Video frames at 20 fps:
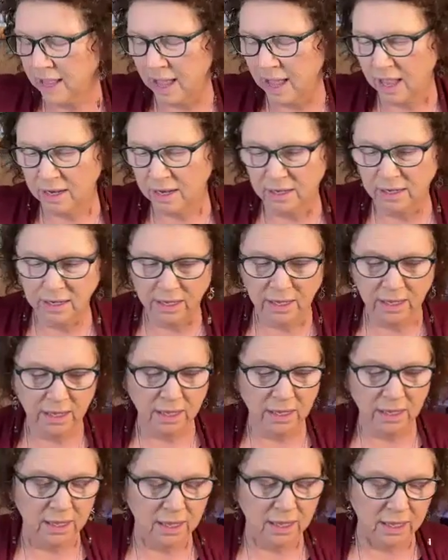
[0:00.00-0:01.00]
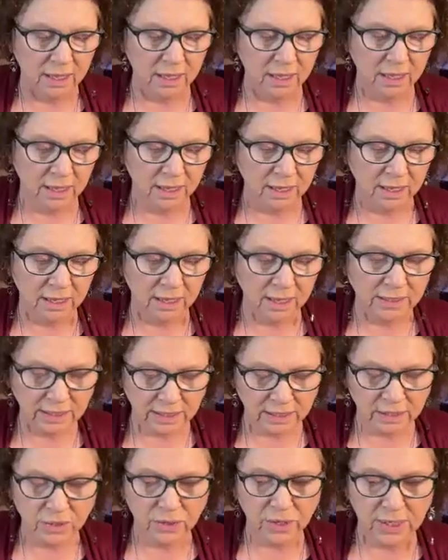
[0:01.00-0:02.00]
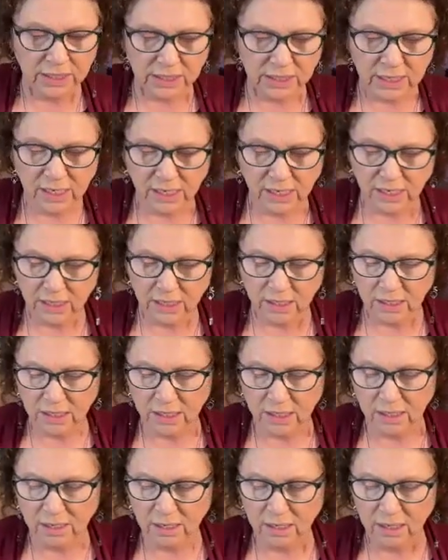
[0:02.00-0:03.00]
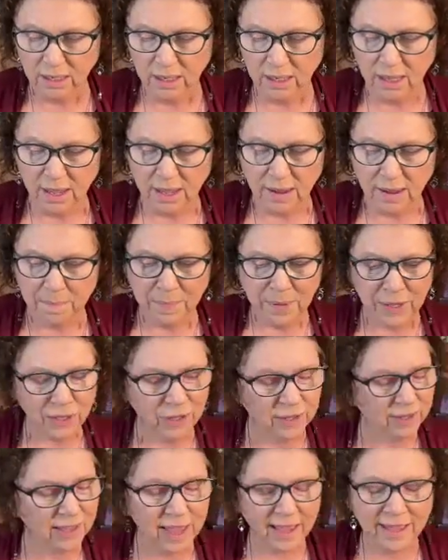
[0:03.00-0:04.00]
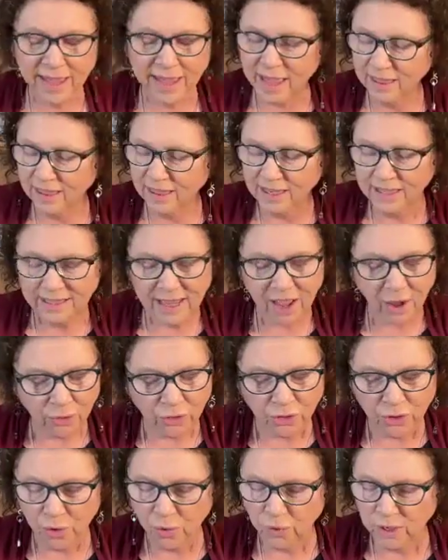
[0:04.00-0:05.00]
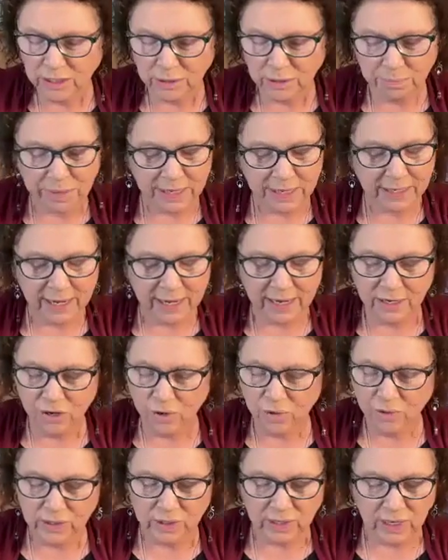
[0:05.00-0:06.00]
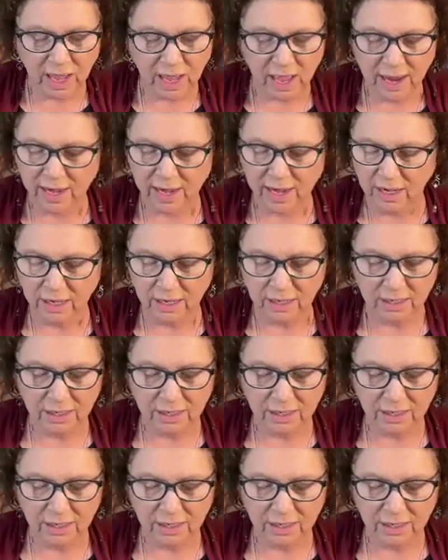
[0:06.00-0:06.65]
that. It's interesting. But again, the South Node has been in your sign.